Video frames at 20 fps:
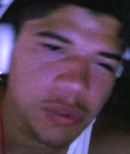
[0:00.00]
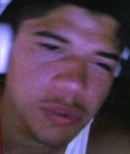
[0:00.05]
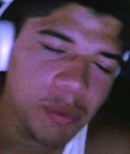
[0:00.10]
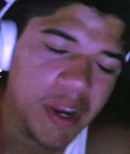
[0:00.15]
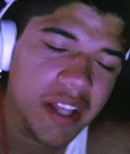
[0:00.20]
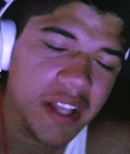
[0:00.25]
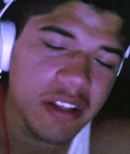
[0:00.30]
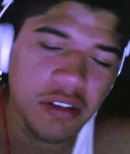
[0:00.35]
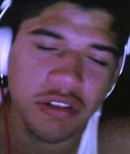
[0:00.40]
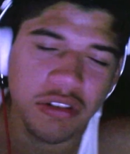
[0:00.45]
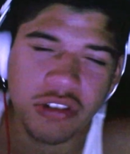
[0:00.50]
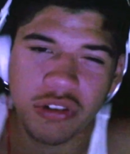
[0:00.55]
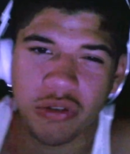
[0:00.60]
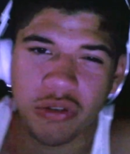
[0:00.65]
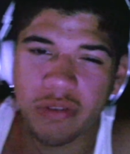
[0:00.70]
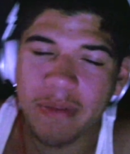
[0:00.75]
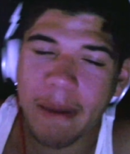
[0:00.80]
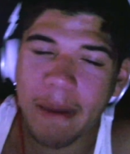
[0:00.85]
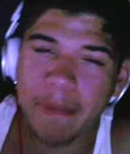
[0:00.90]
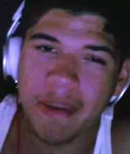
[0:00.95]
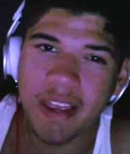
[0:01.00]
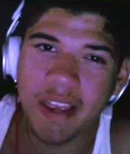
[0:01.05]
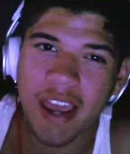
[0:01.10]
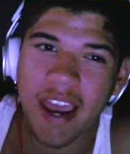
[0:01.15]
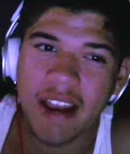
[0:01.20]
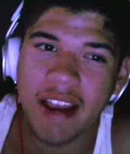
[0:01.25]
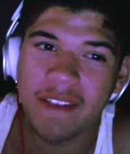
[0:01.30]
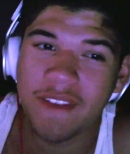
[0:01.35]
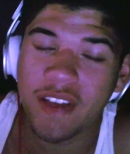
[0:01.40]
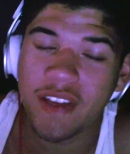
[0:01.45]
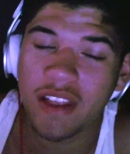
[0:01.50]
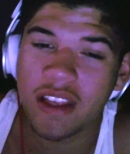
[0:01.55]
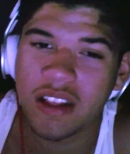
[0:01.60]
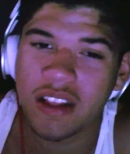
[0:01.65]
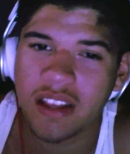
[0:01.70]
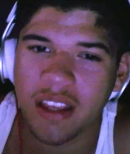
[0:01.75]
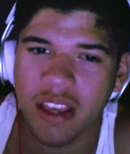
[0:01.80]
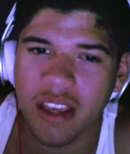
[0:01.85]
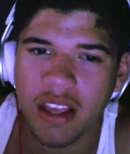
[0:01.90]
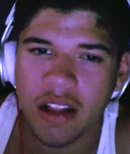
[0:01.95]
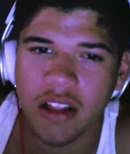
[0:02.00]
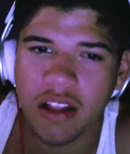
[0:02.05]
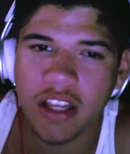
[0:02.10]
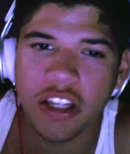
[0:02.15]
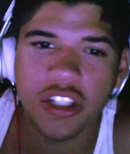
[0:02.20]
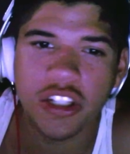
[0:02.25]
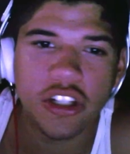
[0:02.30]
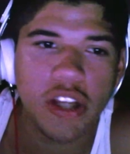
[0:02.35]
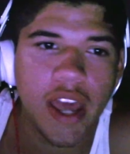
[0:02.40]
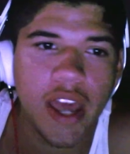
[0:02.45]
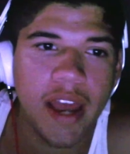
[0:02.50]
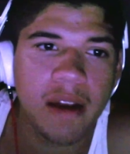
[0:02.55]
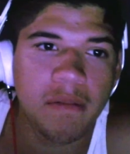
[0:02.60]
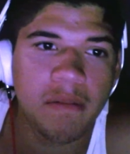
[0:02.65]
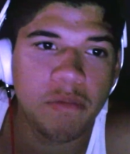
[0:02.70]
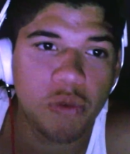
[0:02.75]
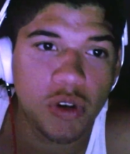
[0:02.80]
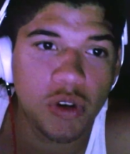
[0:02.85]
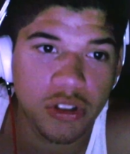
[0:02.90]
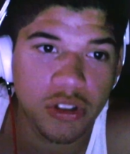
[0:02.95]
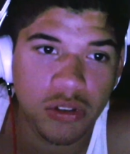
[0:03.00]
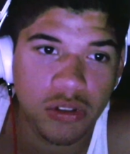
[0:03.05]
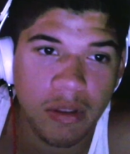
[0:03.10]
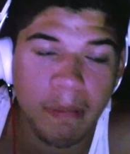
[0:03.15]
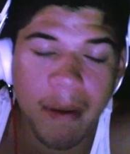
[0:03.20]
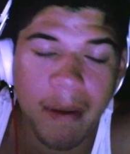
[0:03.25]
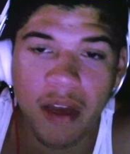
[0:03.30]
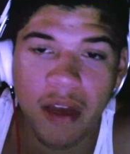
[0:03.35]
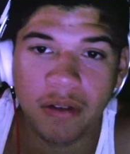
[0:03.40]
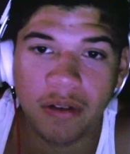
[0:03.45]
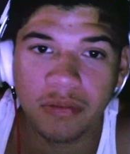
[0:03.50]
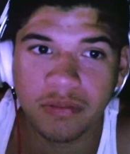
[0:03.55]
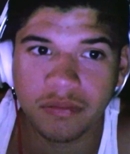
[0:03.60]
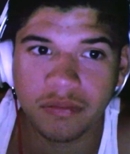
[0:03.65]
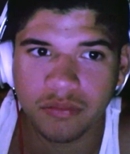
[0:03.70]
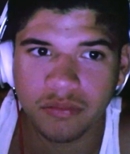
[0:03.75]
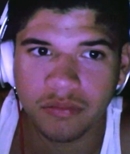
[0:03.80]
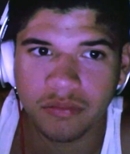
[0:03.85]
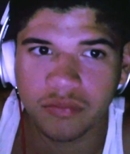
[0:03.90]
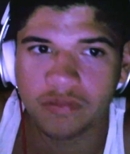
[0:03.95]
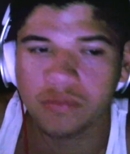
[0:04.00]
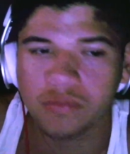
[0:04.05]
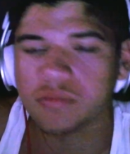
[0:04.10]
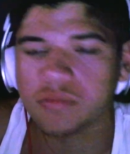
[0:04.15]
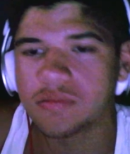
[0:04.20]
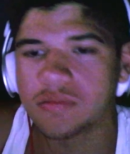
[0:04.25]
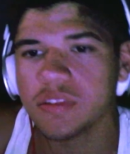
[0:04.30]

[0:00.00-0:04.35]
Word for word: battle was way too short, in my opinion. I felt like they should have added more to the battle.